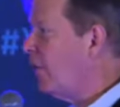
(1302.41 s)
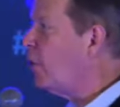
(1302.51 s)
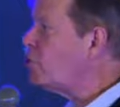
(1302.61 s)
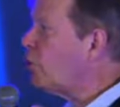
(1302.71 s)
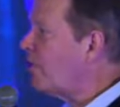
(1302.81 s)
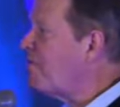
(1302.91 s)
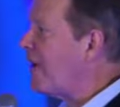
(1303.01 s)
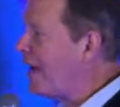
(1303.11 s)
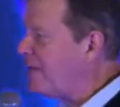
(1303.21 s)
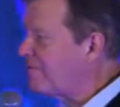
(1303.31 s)
those who are
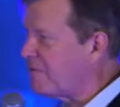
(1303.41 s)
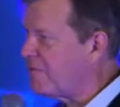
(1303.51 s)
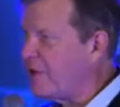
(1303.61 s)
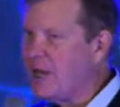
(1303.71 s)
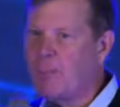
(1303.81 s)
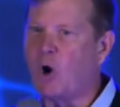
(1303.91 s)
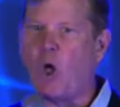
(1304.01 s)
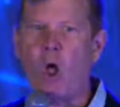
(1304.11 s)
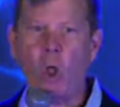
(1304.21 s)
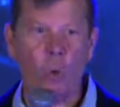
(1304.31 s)
fighting for freedom are
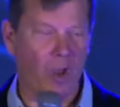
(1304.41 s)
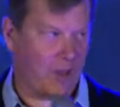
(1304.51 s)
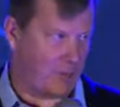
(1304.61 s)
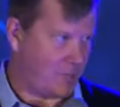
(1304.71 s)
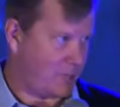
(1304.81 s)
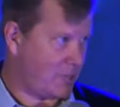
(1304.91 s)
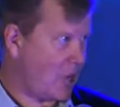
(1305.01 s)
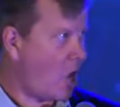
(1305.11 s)
always,